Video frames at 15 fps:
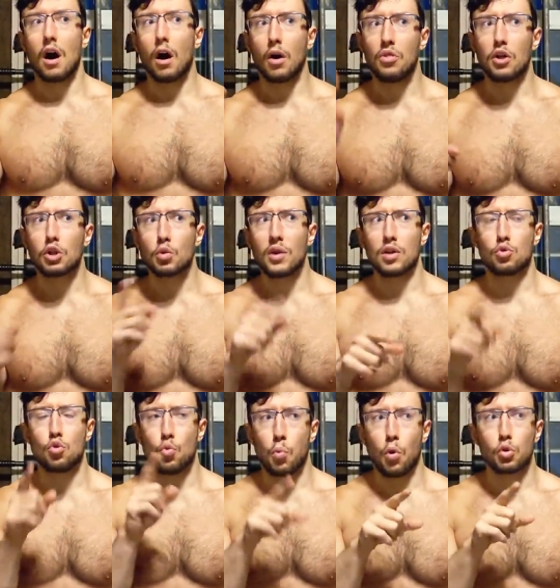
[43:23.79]
are not going
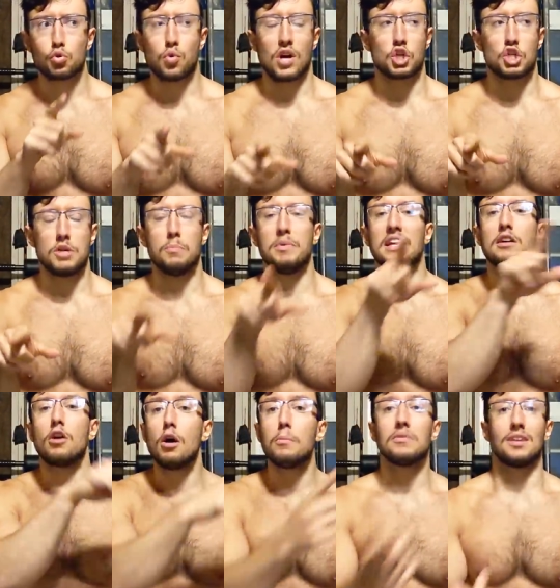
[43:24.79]
to want to actually
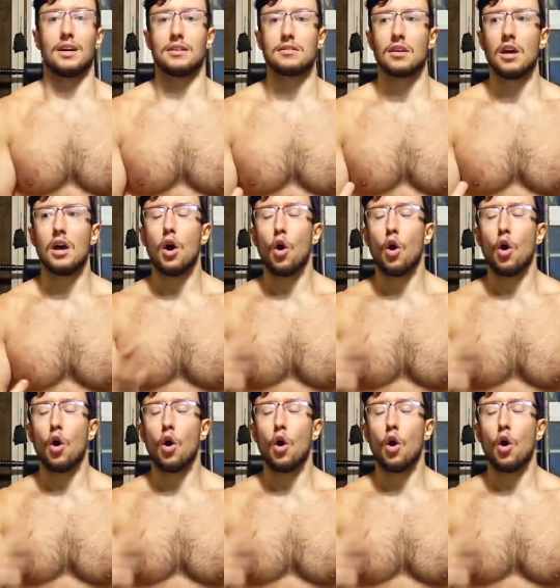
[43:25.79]
become that.